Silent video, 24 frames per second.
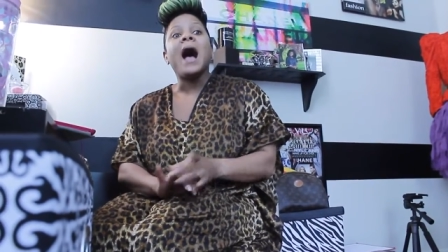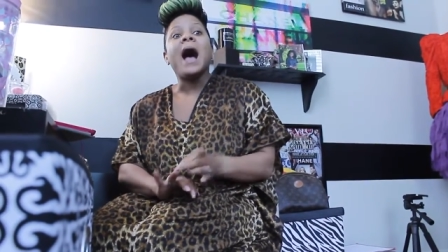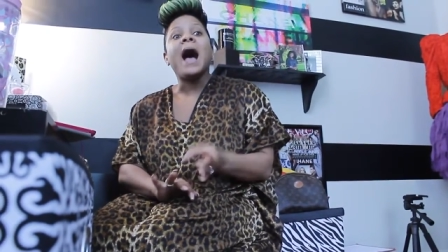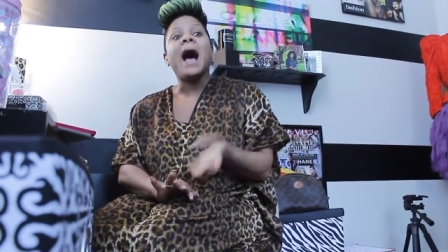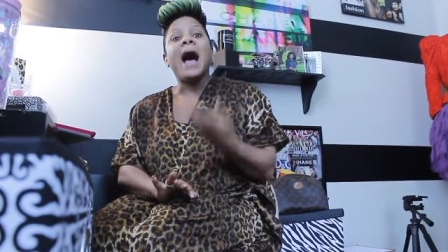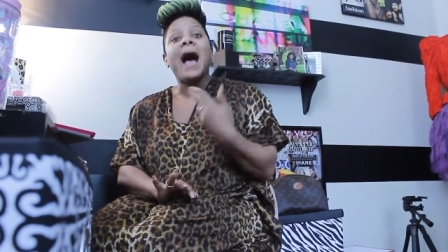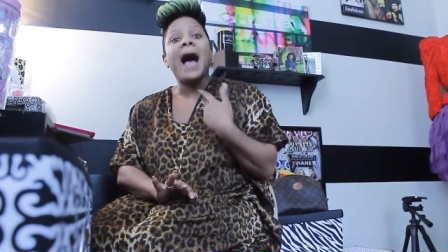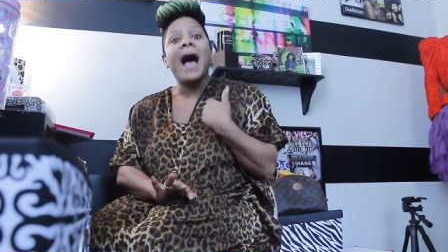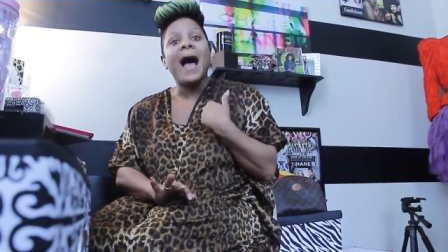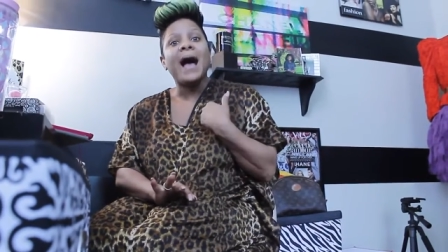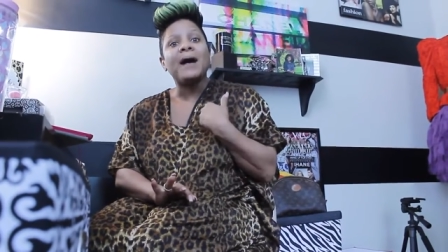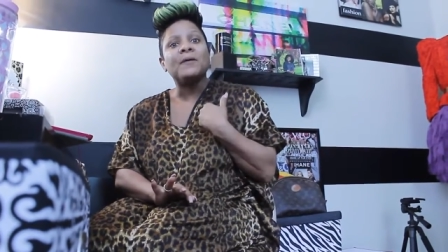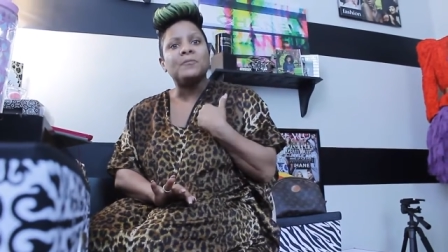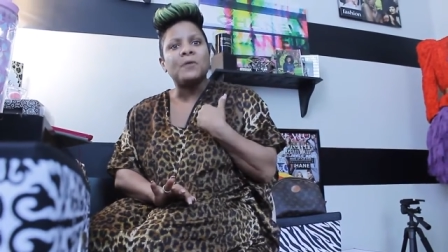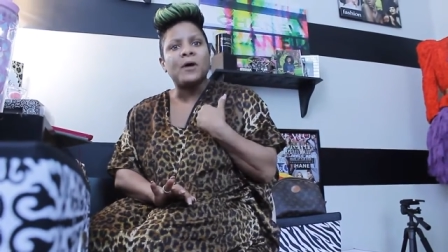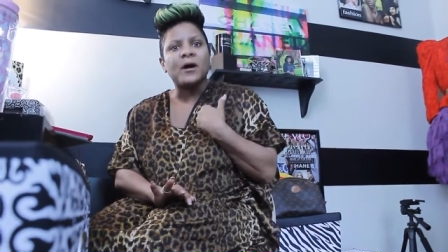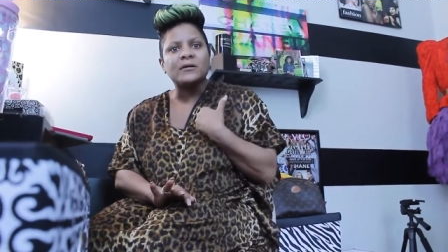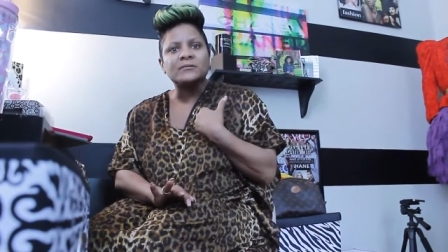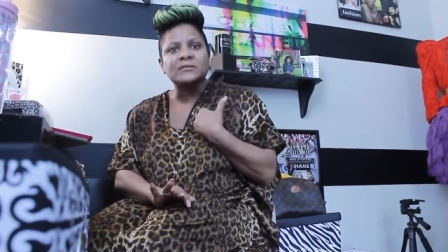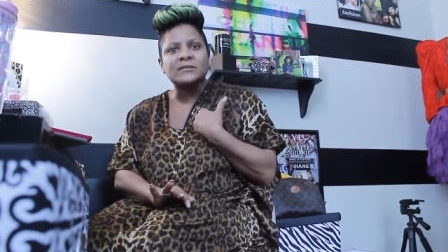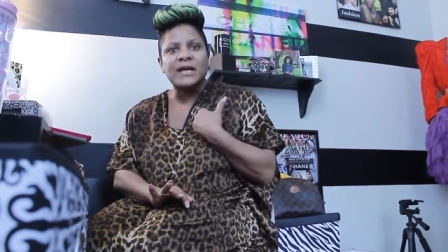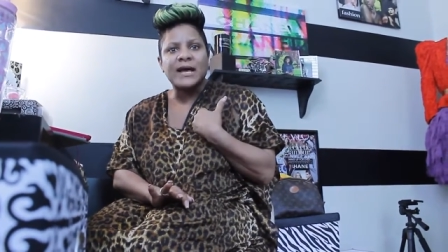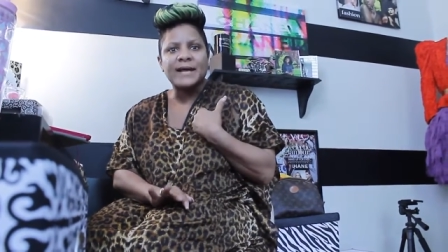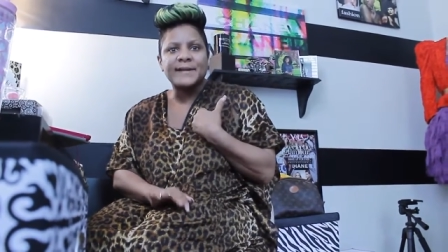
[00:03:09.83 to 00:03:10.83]
I
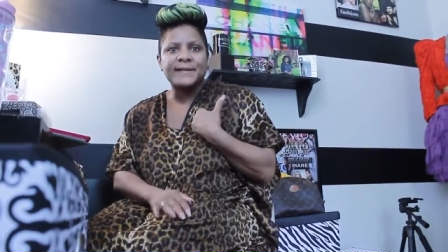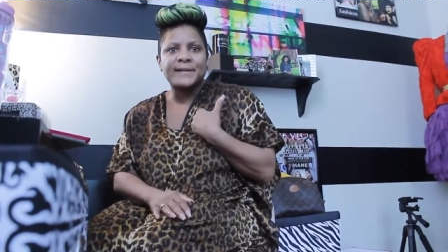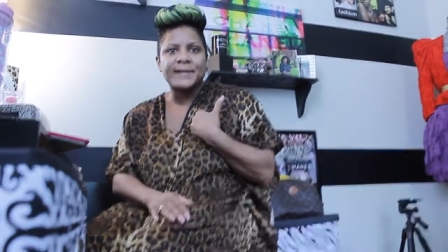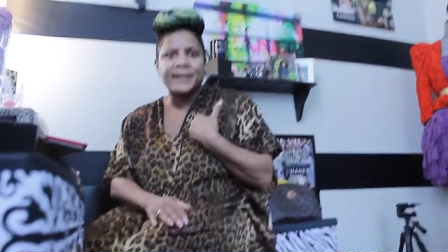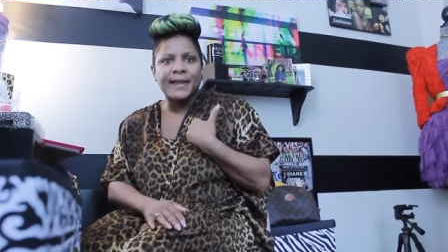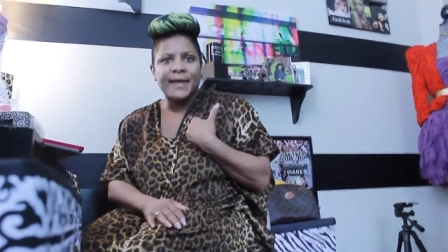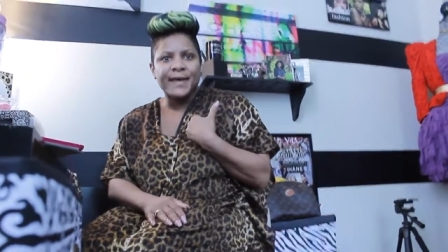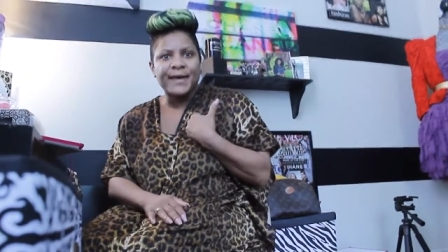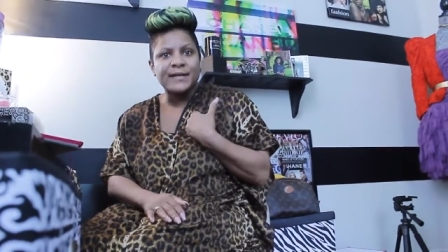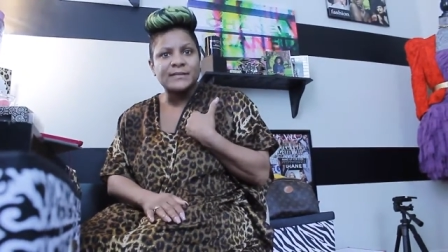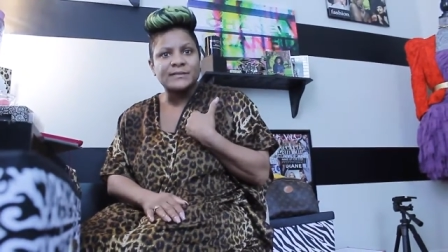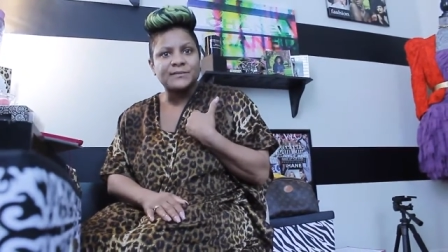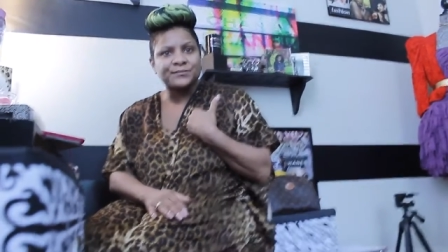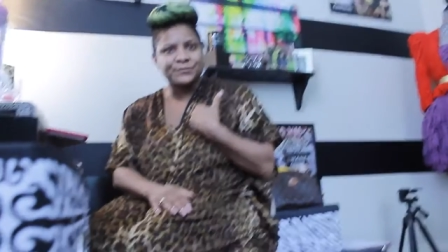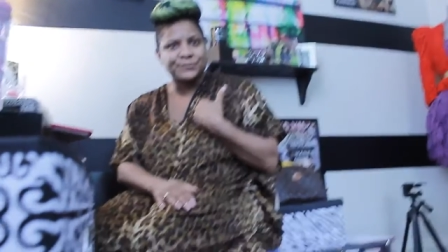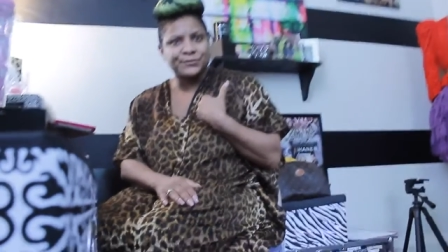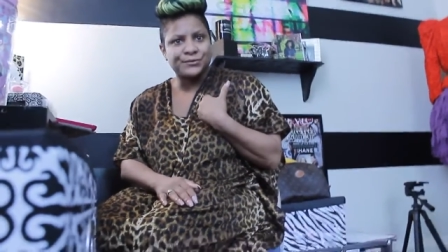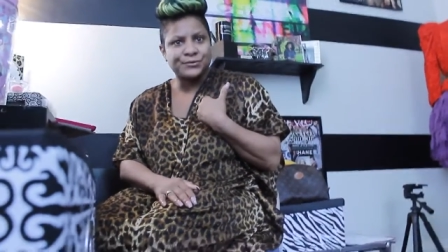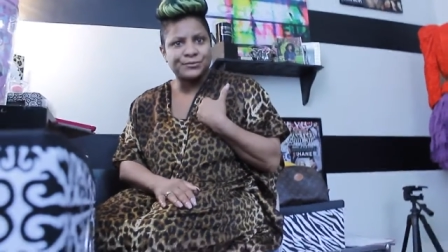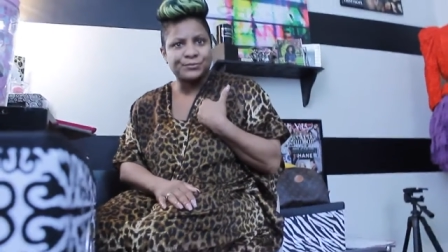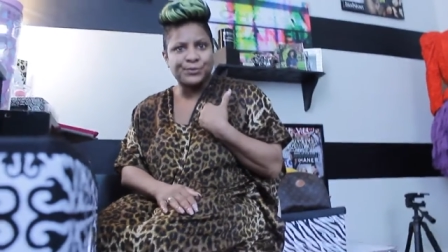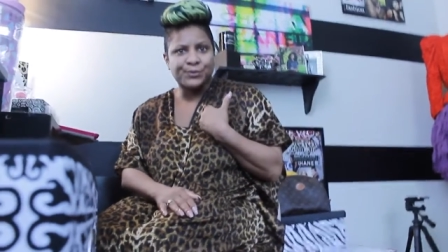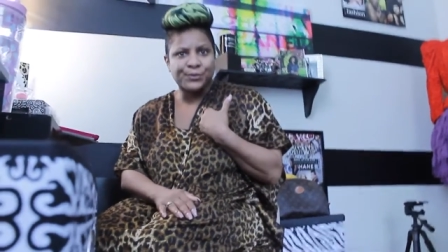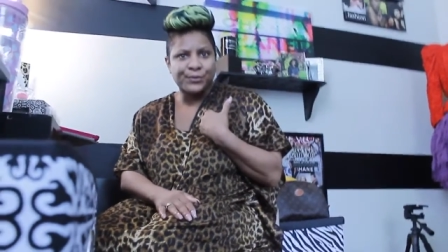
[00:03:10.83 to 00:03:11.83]
walked out the
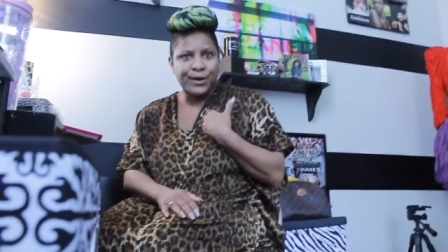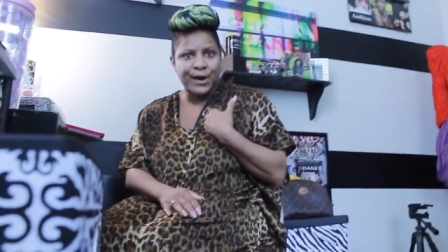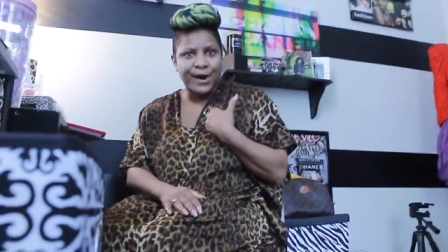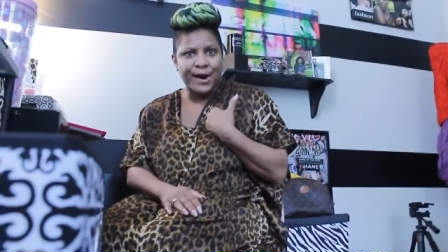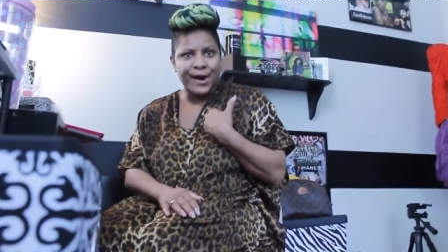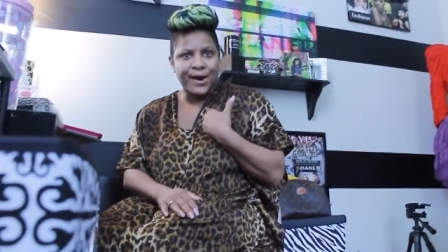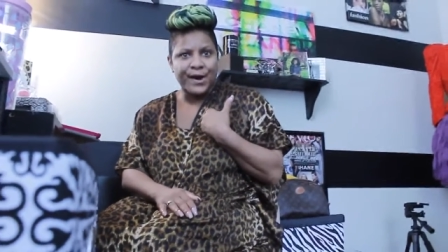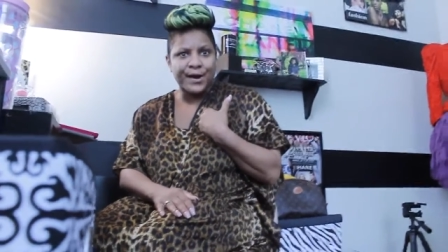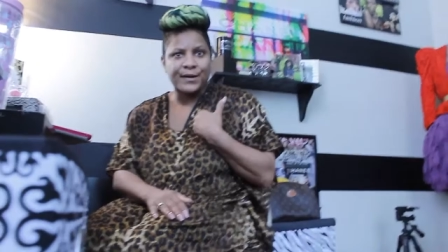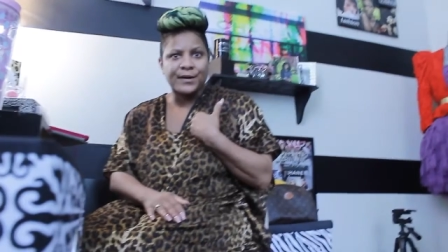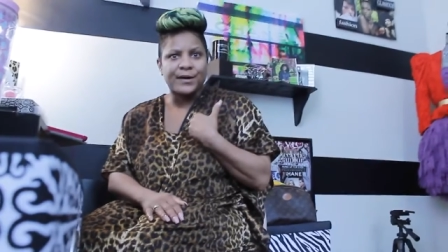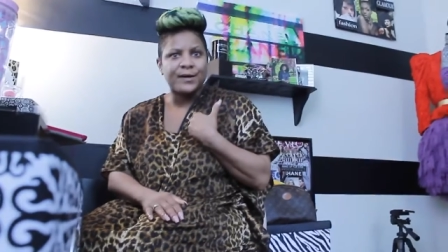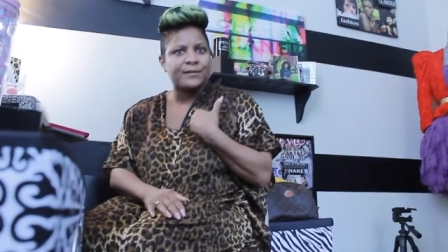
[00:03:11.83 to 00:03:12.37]
classroom crying,